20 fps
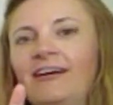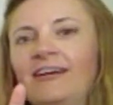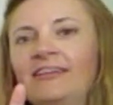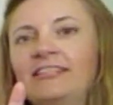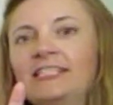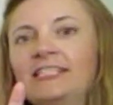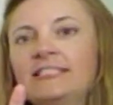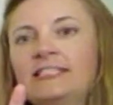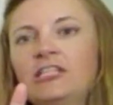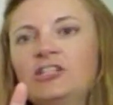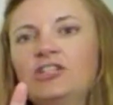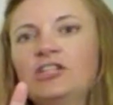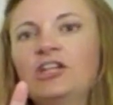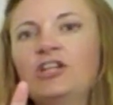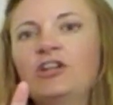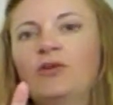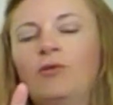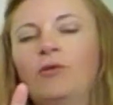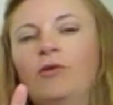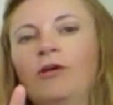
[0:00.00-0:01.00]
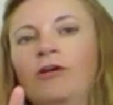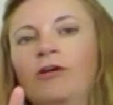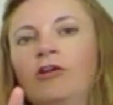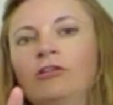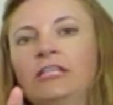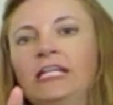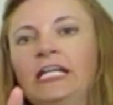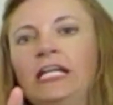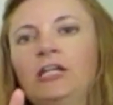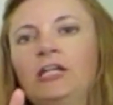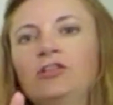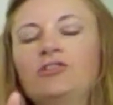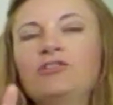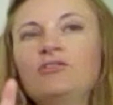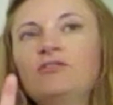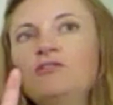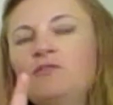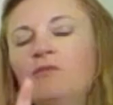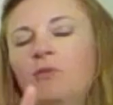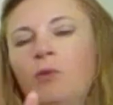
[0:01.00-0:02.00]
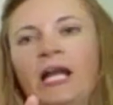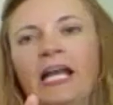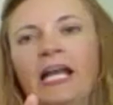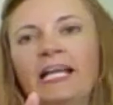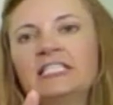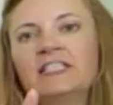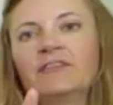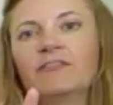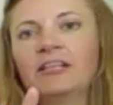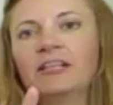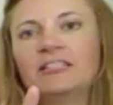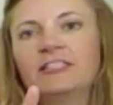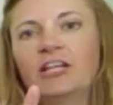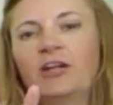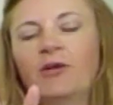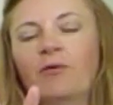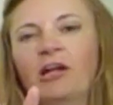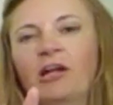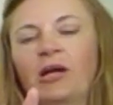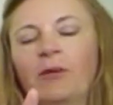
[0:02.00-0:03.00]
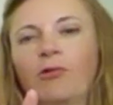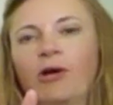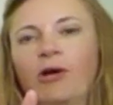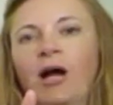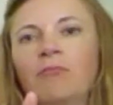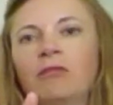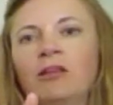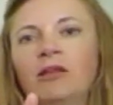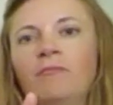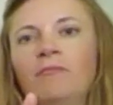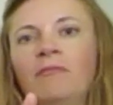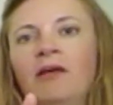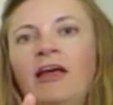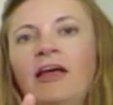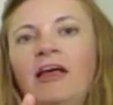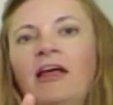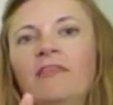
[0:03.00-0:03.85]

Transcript: decision, or only two ways of considering a problem,